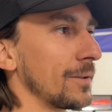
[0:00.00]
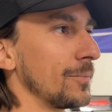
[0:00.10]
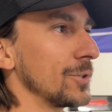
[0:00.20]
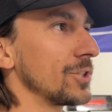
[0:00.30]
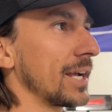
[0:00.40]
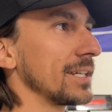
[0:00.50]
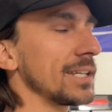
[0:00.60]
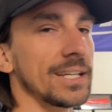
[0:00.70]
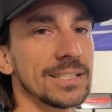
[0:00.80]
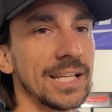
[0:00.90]
which I guess
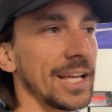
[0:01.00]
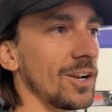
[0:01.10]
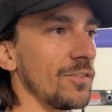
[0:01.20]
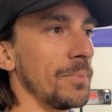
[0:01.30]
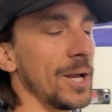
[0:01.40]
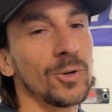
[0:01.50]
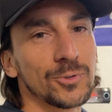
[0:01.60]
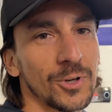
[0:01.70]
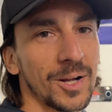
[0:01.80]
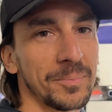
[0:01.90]
I could take it off my own
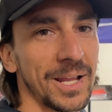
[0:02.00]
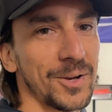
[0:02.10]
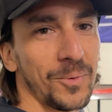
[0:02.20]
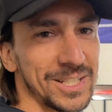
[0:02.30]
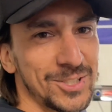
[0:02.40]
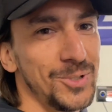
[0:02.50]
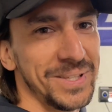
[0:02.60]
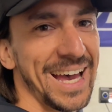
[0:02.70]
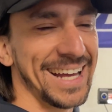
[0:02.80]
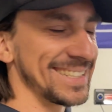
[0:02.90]
truck, but I don't wanna do
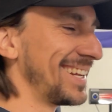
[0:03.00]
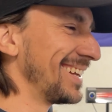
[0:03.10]
that.